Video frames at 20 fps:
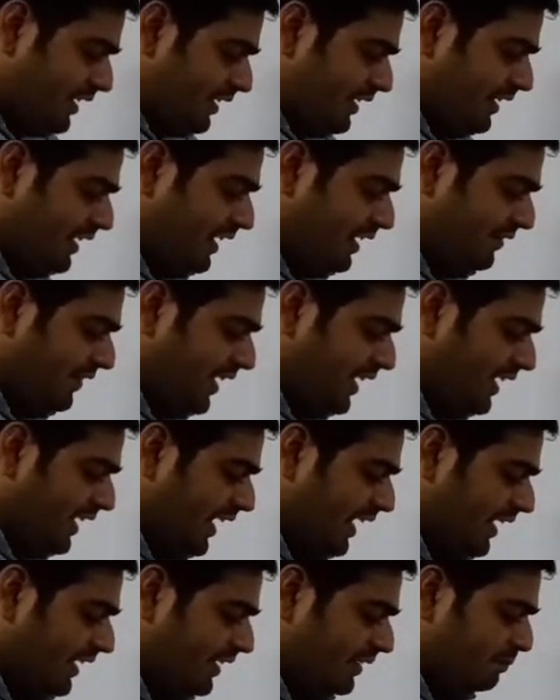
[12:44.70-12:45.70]
Here we can
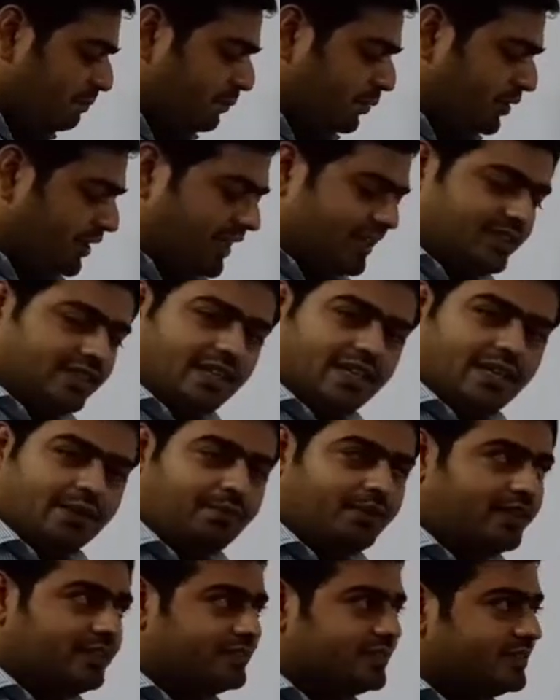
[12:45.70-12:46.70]
write potential
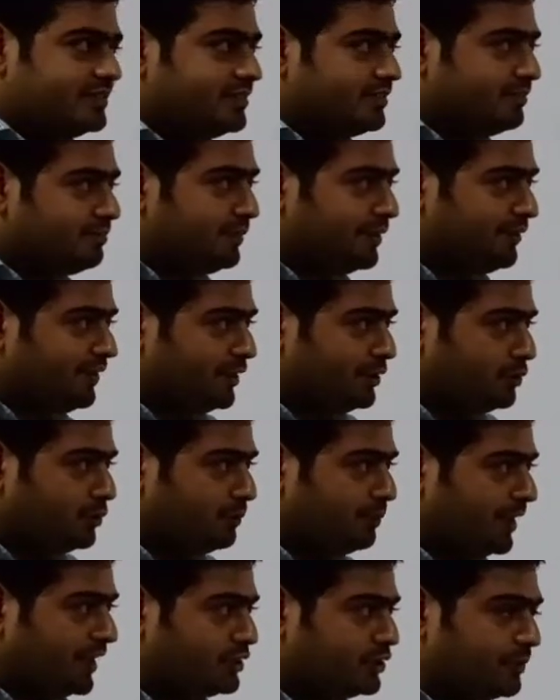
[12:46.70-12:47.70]
difference between two
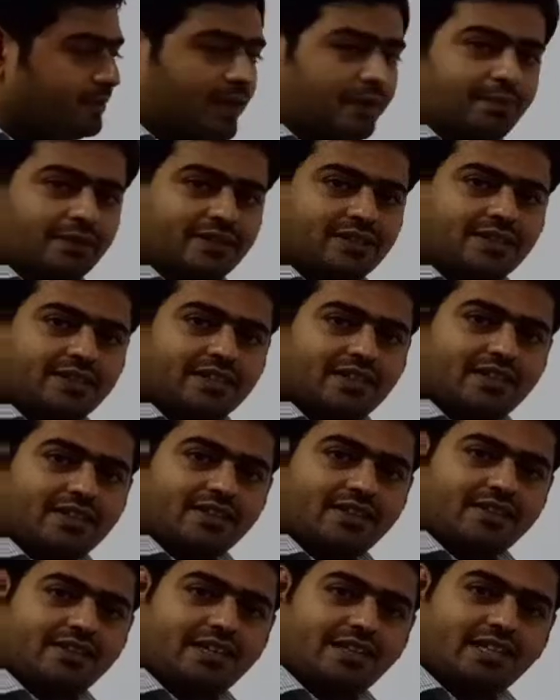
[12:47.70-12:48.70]
plates of
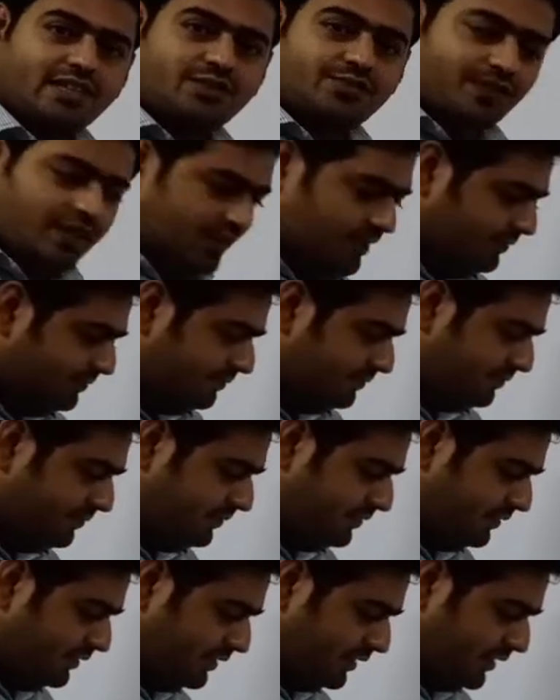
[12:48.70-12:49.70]
capacitor, that is V,
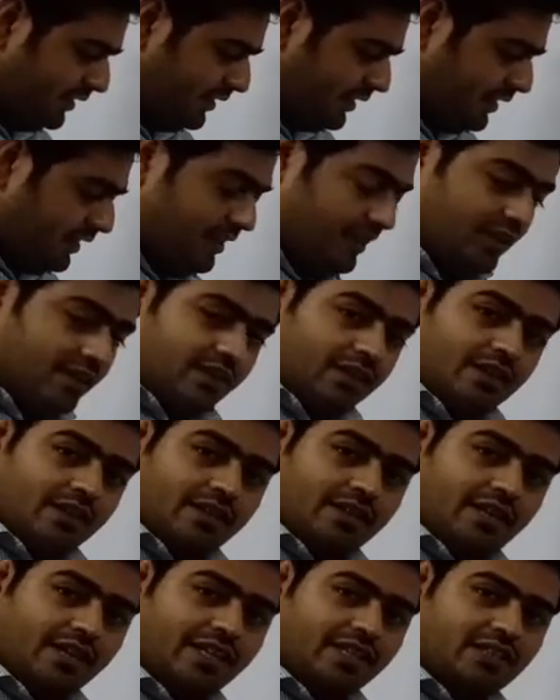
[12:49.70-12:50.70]

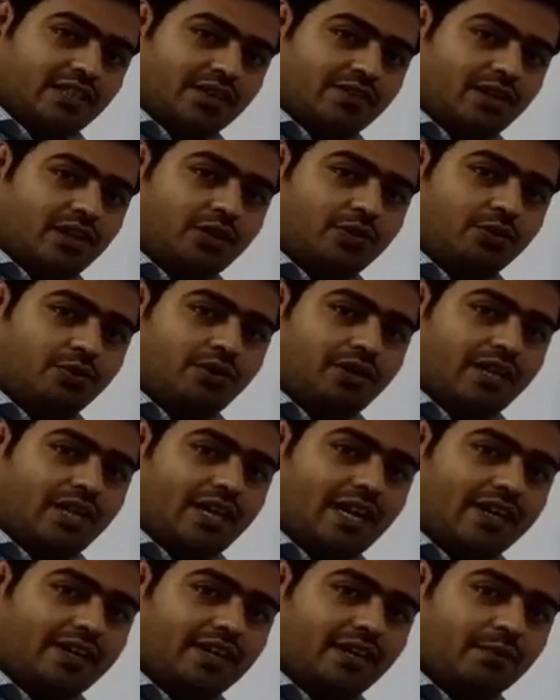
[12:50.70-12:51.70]
that is equal to
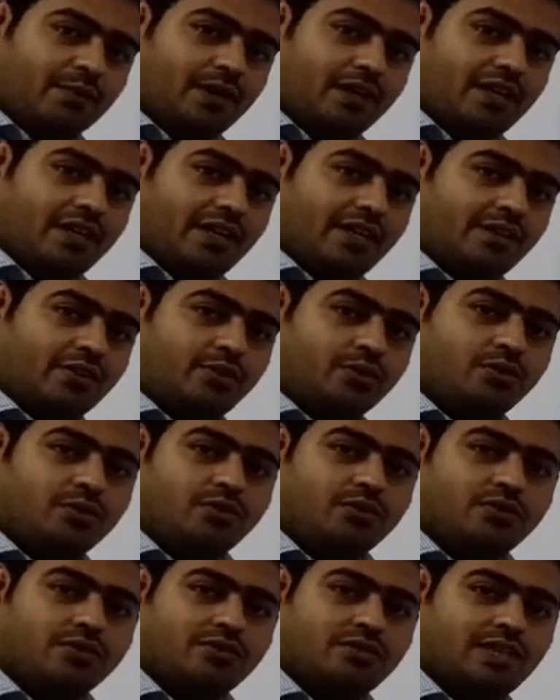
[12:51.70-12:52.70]
electric field
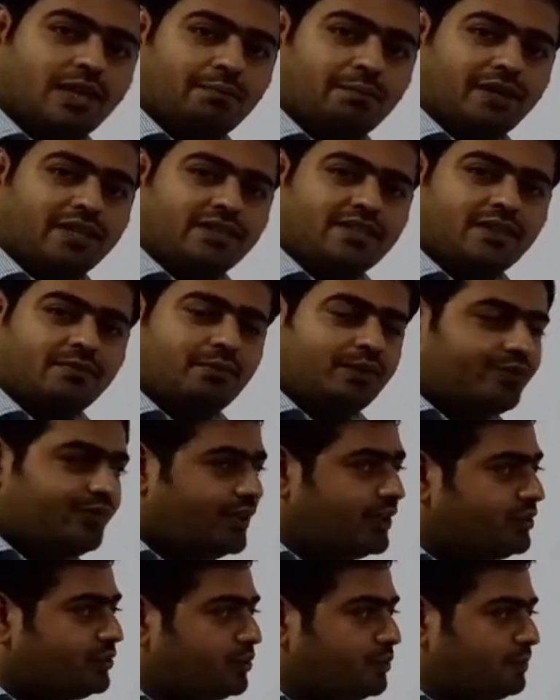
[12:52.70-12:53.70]
into separation
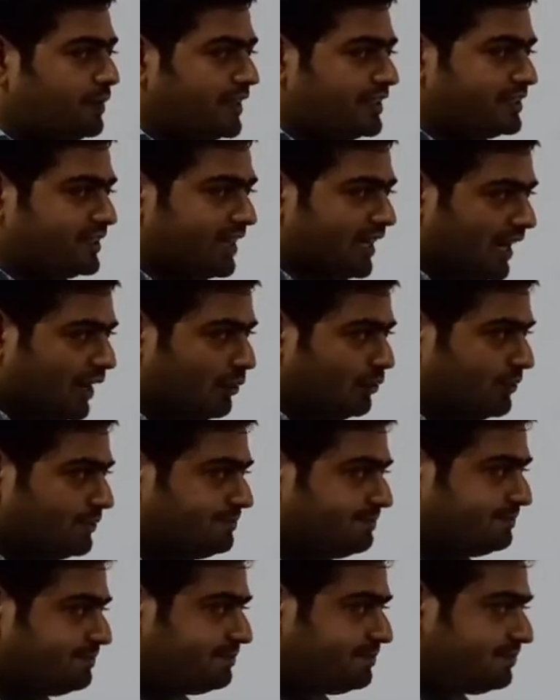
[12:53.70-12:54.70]
between two plates.
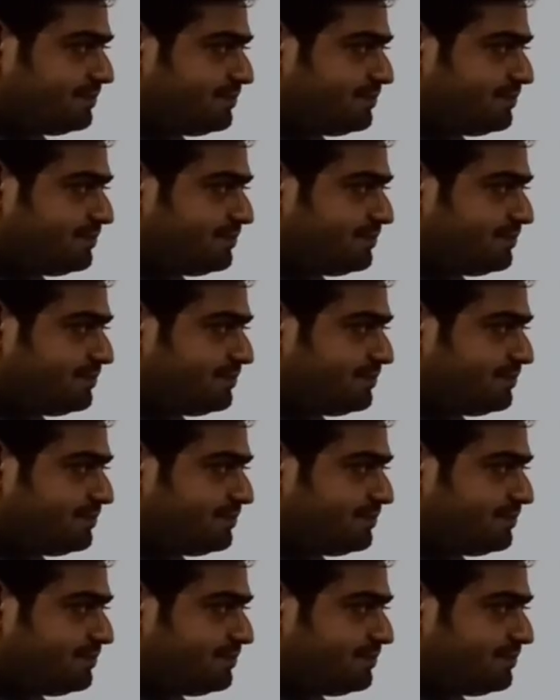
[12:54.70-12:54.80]
How?